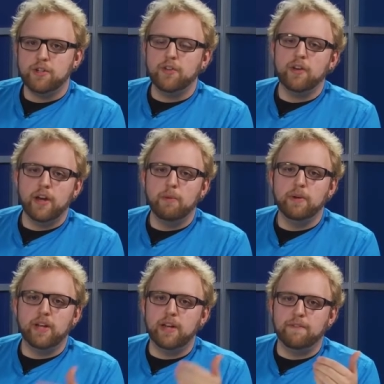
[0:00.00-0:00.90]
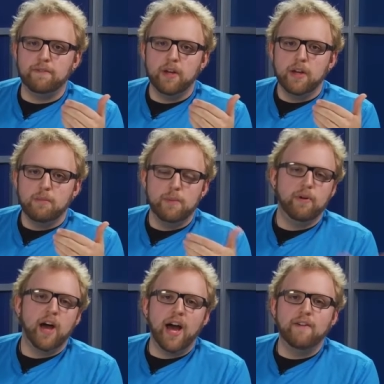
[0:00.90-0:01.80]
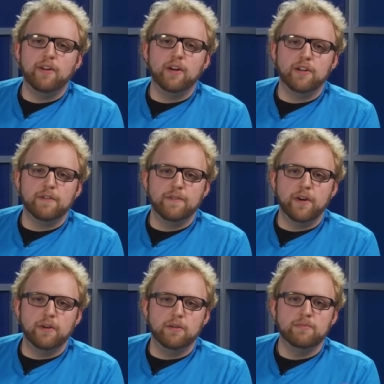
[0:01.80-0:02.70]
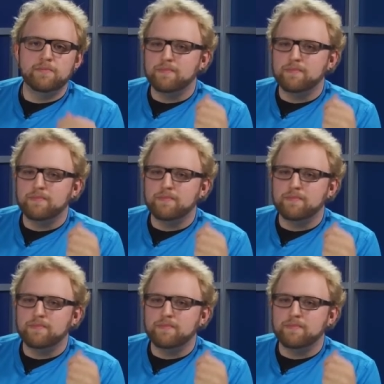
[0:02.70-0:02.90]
It doesn't help it if people have it on your phone